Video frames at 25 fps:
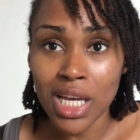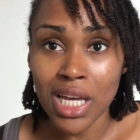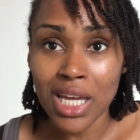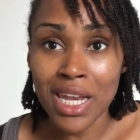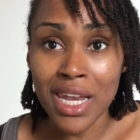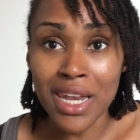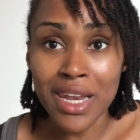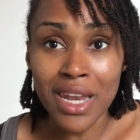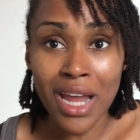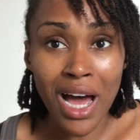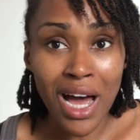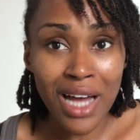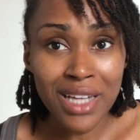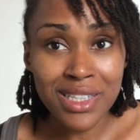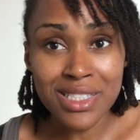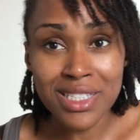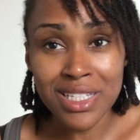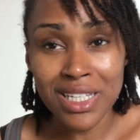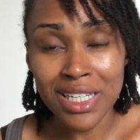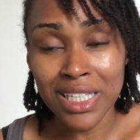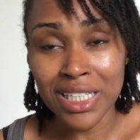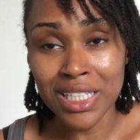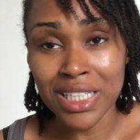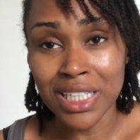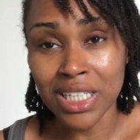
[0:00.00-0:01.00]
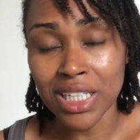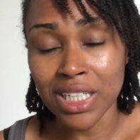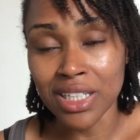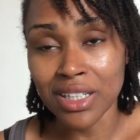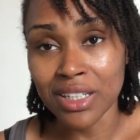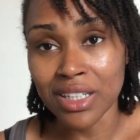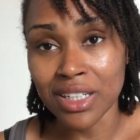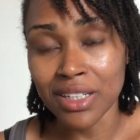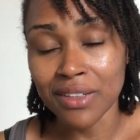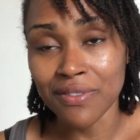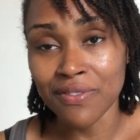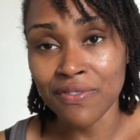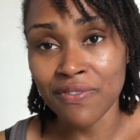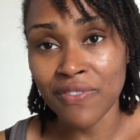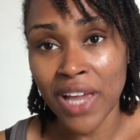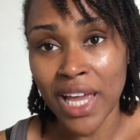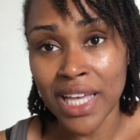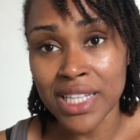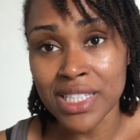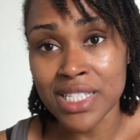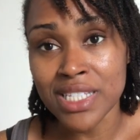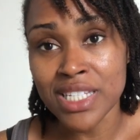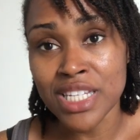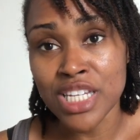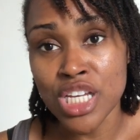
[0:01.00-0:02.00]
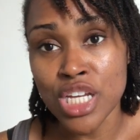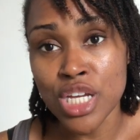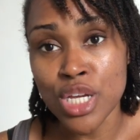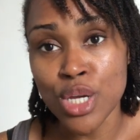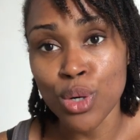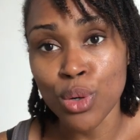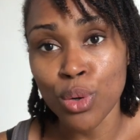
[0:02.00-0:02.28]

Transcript: not in a fancy